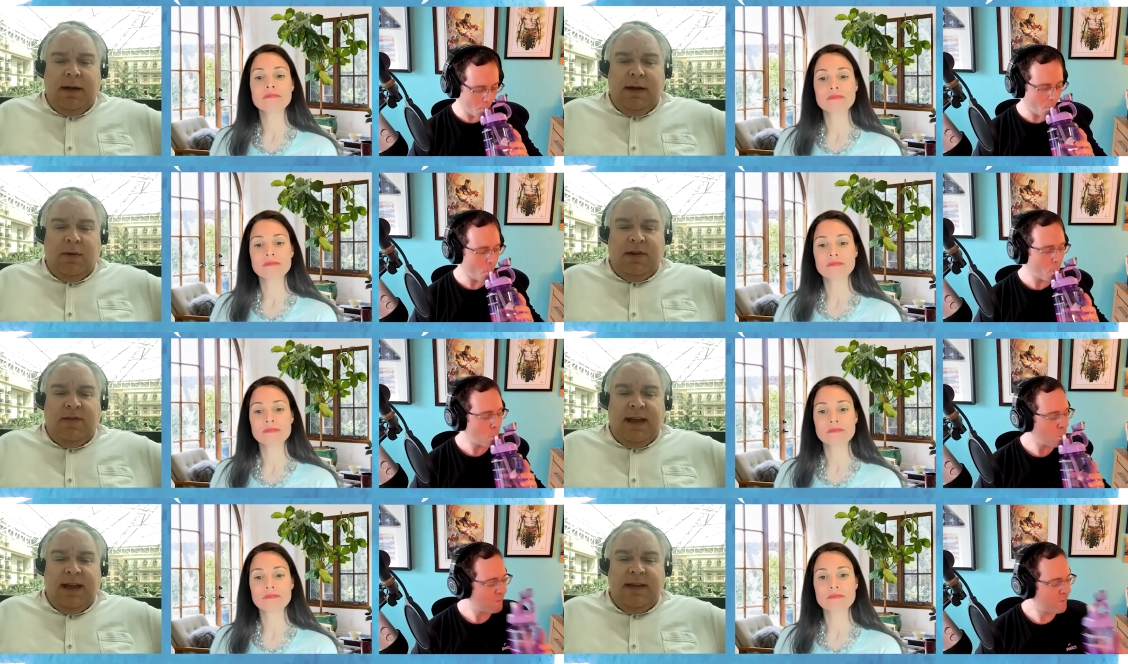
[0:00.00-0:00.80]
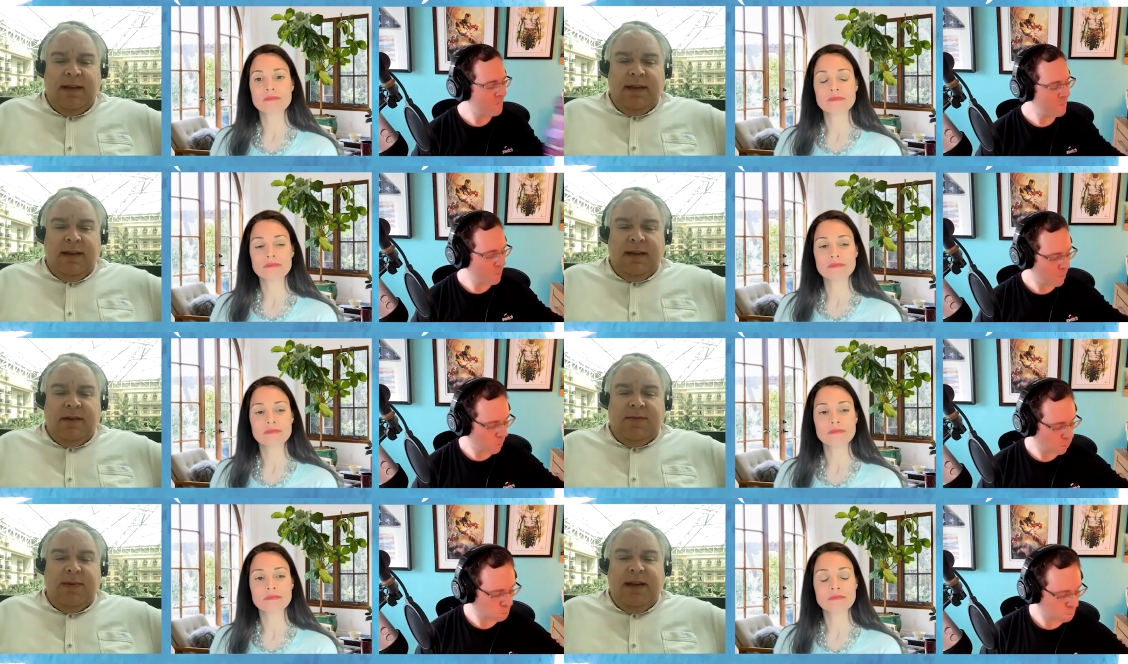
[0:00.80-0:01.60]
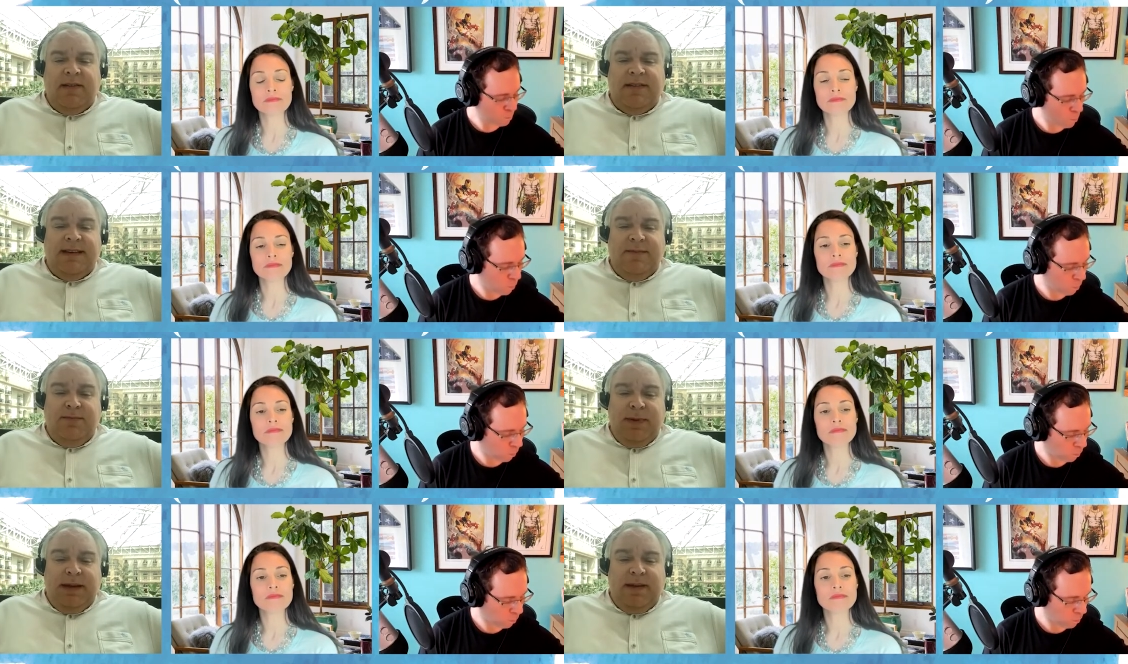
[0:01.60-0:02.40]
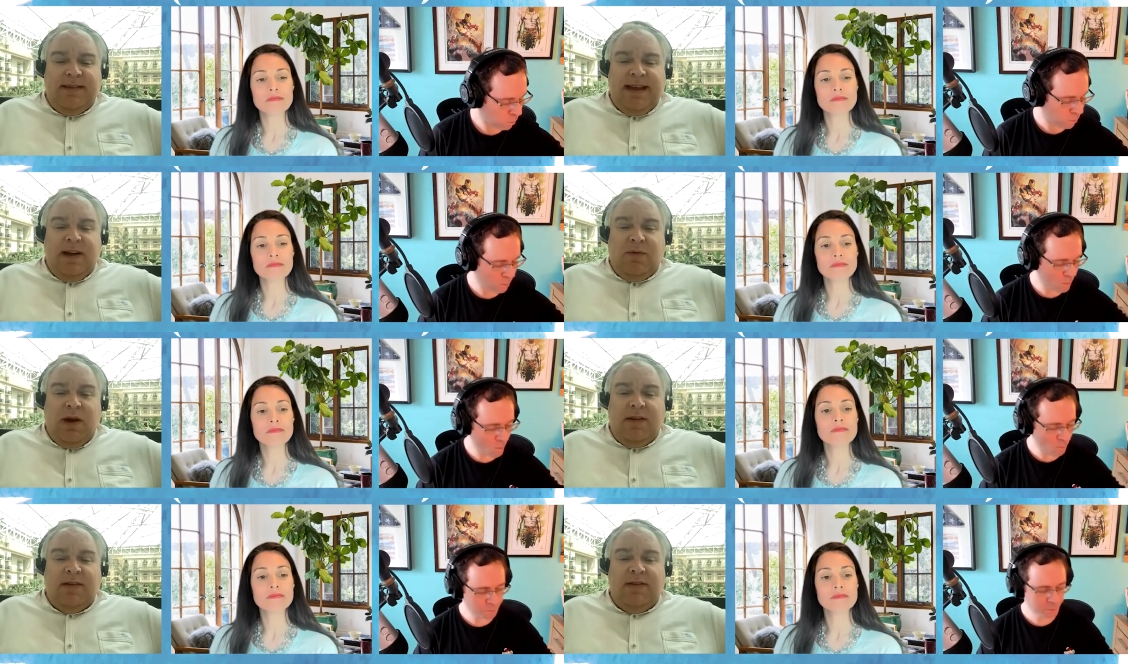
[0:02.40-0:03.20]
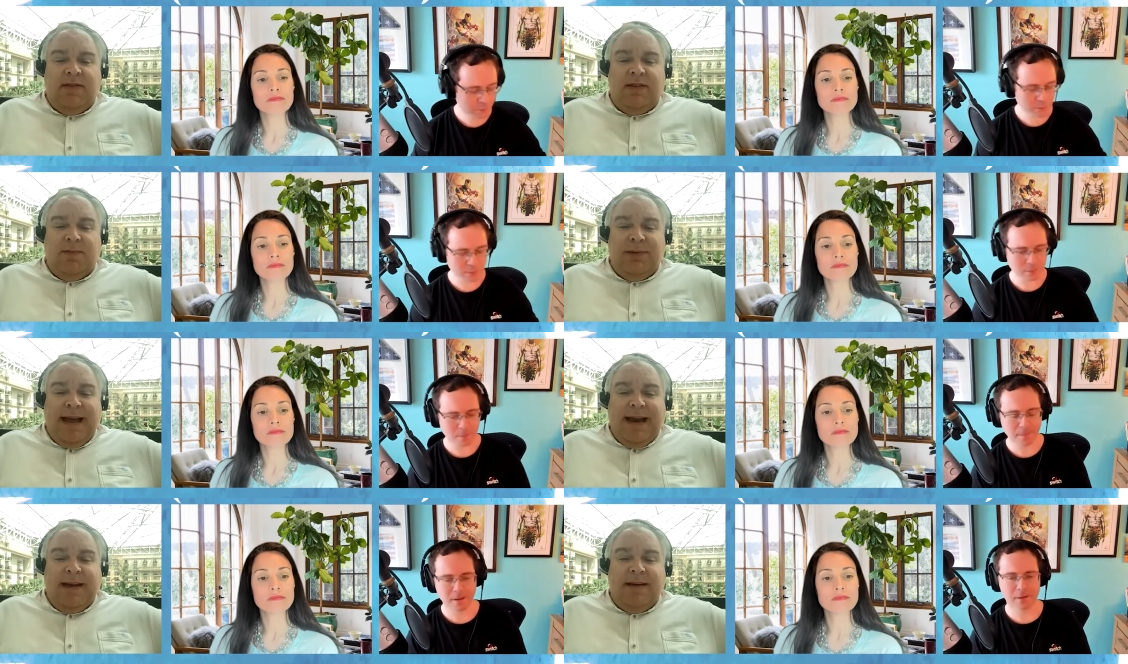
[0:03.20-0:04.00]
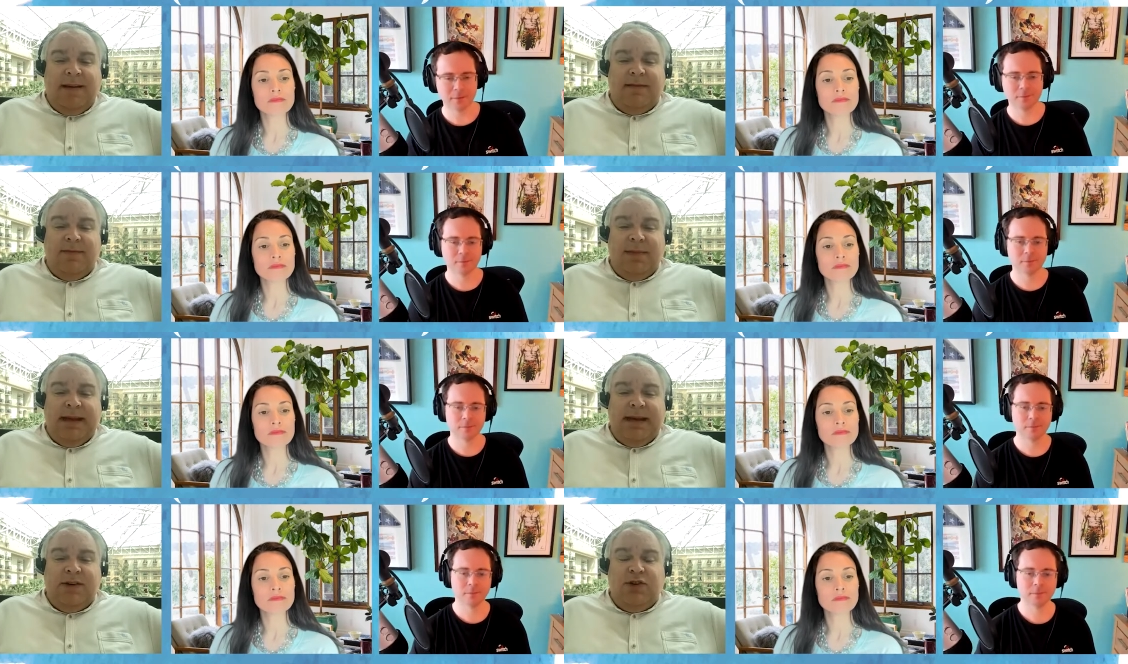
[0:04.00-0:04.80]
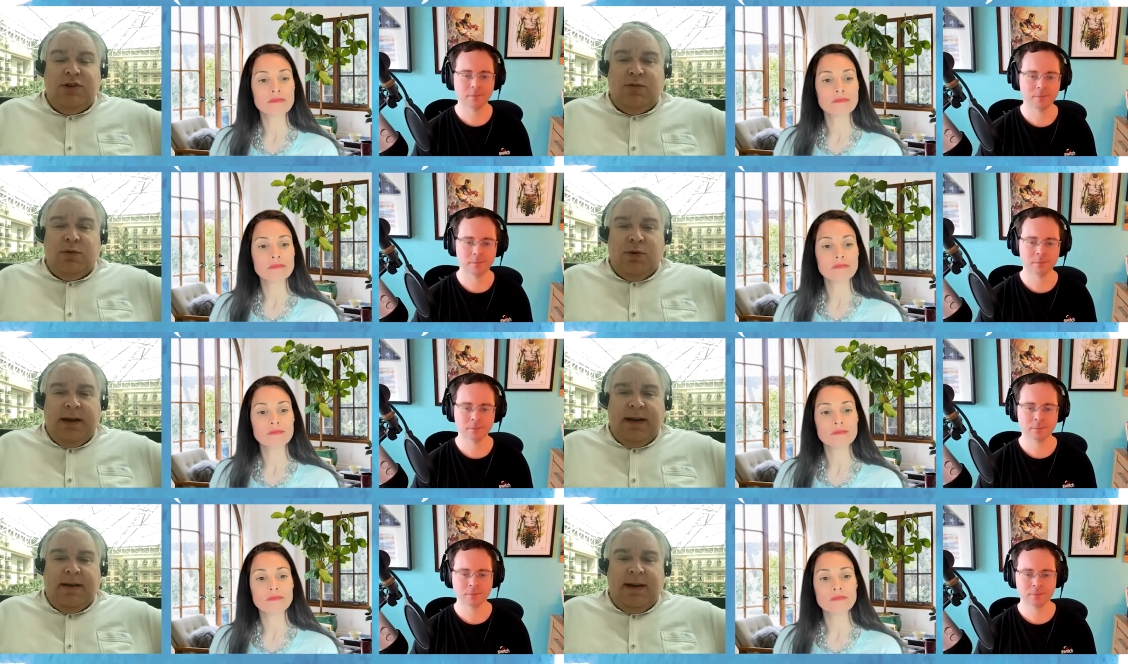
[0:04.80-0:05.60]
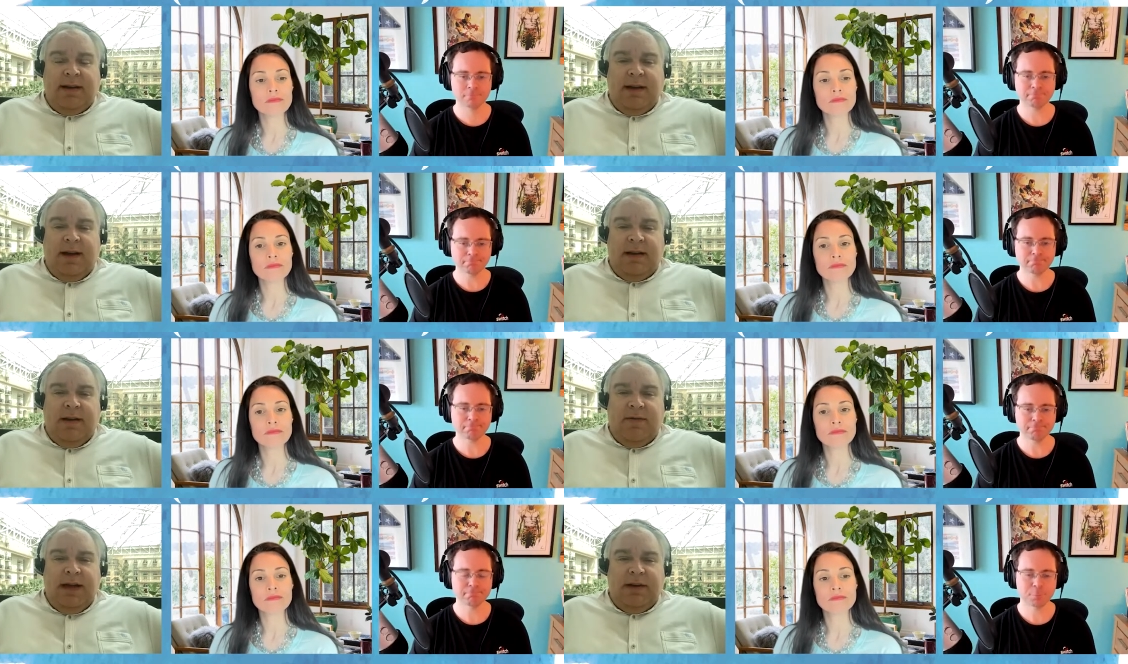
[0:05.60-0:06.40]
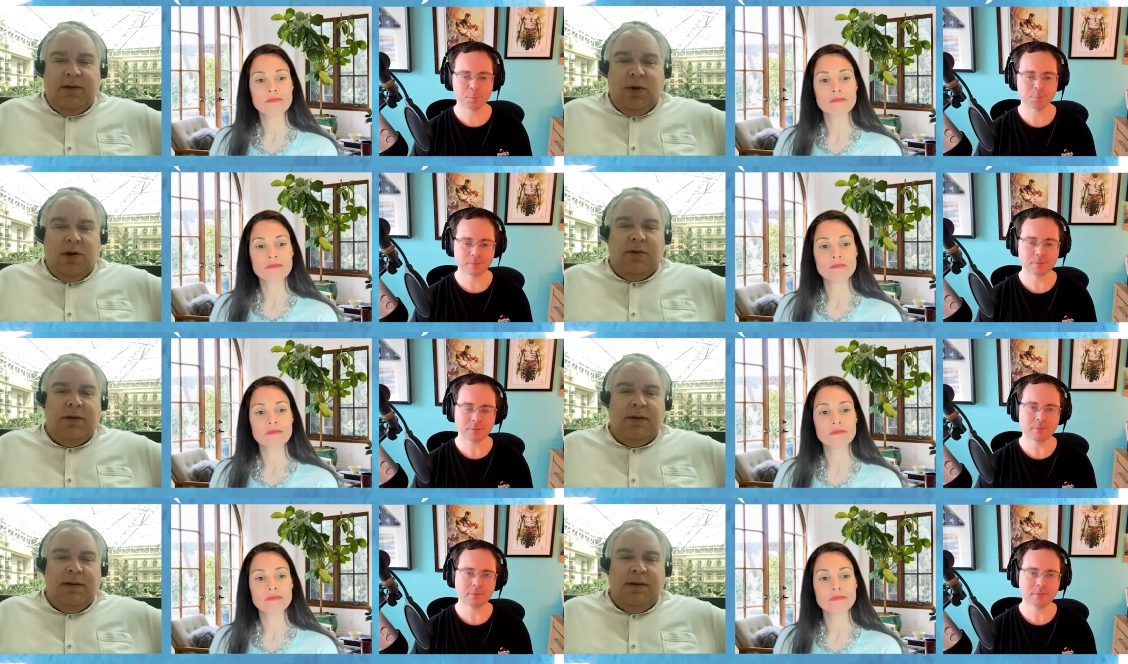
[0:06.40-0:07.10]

Speaker 1: uh, would say, just because because data runs the planet doesn't mean it should ruin it. I, lo- I love that quote